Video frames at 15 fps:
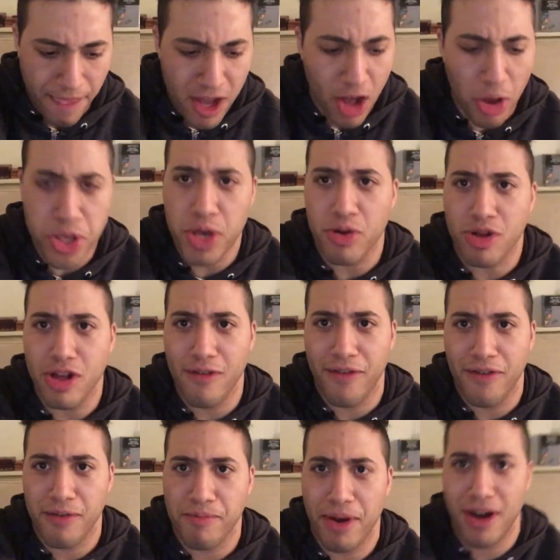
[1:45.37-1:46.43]
Also,
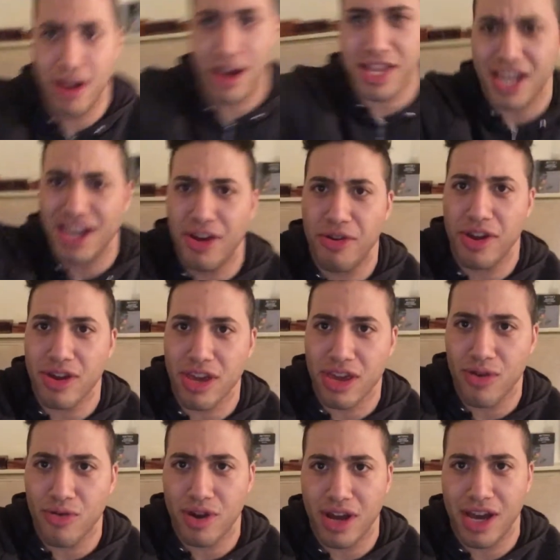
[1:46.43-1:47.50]
Cloverfield Paradox. I know that
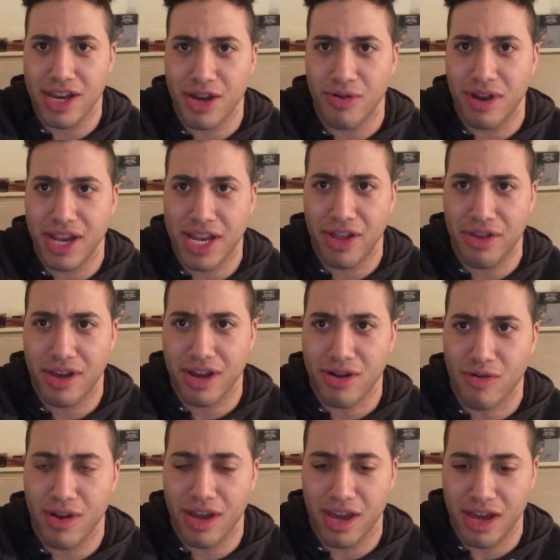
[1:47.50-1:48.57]
you and I don't necessarily
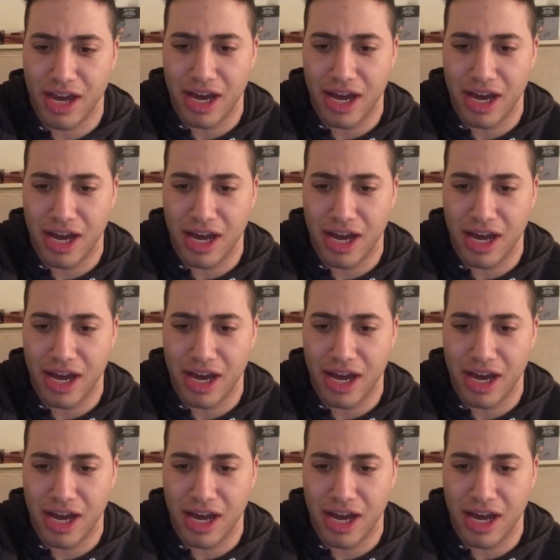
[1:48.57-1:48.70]
agree.